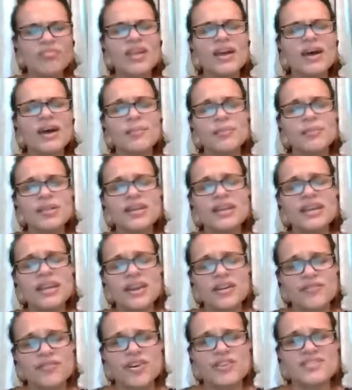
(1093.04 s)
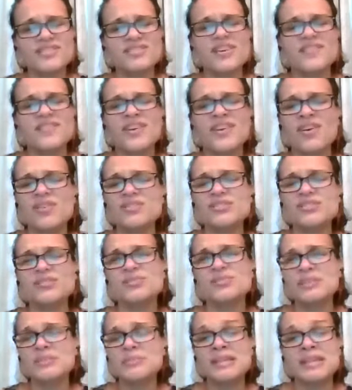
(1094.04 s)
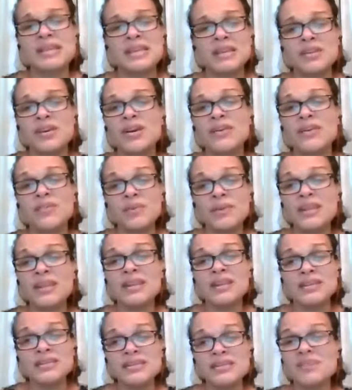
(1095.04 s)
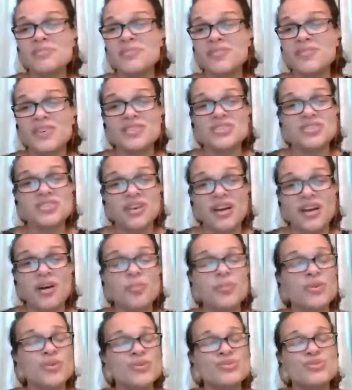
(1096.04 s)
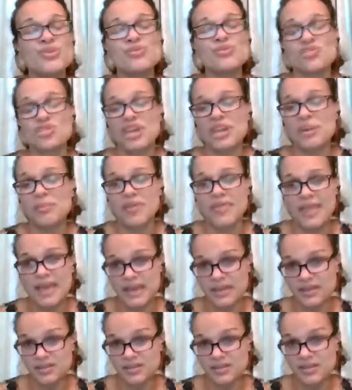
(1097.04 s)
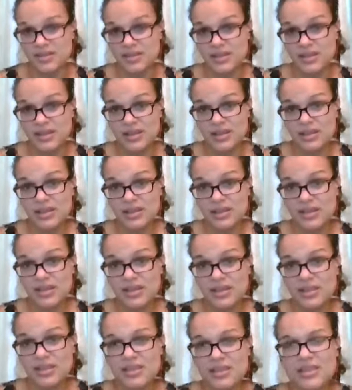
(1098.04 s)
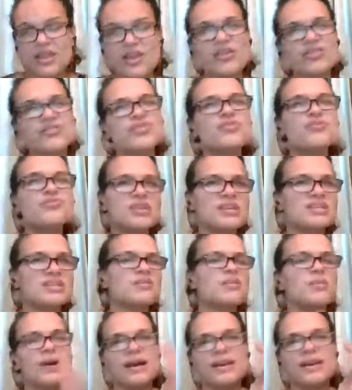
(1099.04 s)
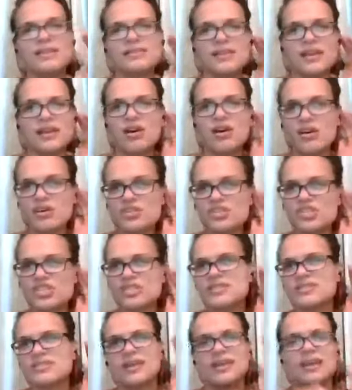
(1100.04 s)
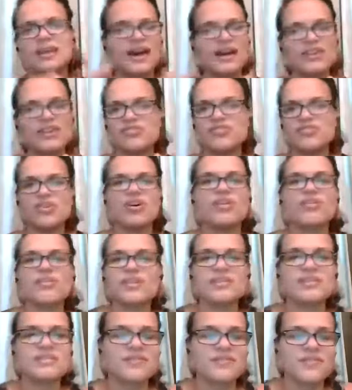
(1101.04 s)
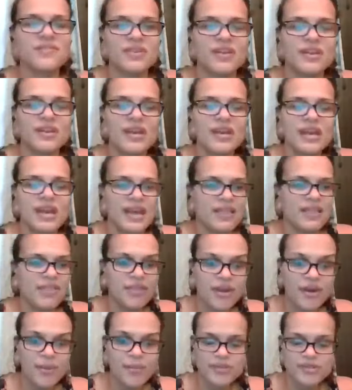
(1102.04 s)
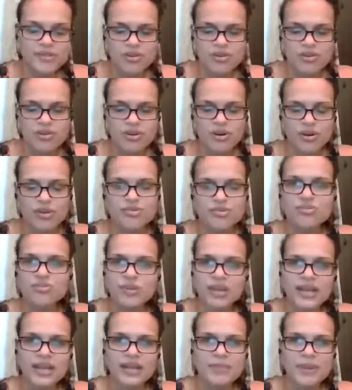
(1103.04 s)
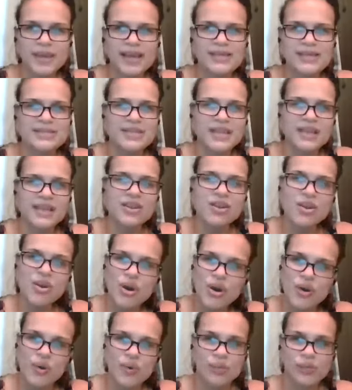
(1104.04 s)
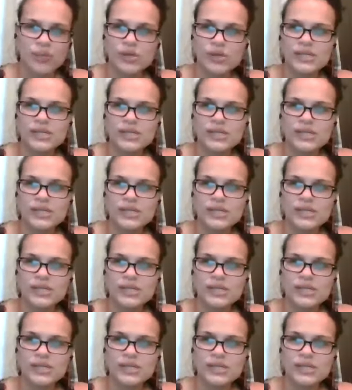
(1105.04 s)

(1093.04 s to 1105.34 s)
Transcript: um, care for ourselves and also some you know if we need to seek professional help there's no shame in that there's a reason why psychologists psychiatrists all these different and therapists are, are trained because they know